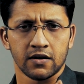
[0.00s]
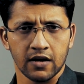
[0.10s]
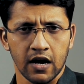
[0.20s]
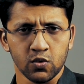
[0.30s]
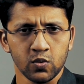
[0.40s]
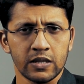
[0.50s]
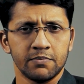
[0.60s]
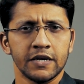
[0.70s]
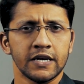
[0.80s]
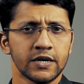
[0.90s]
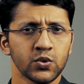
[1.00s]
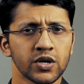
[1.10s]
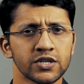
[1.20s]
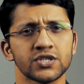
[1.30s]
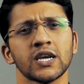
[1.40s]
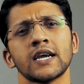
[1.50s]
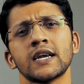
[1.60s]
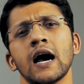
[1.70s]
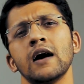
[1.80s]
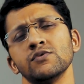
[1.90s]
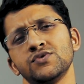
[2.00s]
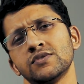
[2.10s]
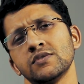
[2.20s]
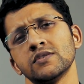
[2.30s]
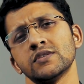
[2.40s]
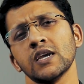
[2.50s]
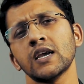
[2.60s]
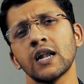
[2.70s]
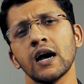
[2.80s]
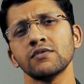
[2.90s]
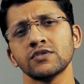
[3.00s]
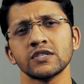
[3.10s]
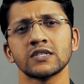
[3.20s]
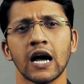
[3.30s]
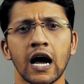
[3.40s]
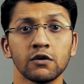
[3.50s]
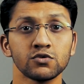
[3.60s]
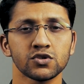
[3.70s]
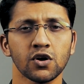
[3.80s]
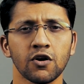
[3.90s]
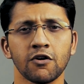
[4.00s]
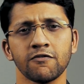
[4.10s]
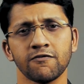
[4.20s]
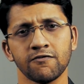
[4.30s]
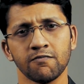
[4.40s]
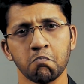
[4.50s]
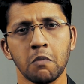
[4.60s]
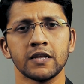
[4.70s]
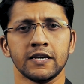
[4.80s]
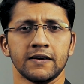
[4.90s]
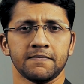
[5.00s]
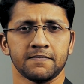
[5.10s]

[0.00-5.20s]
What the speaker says: Rahu will be into their 2nd house. 2nd house is the house of money.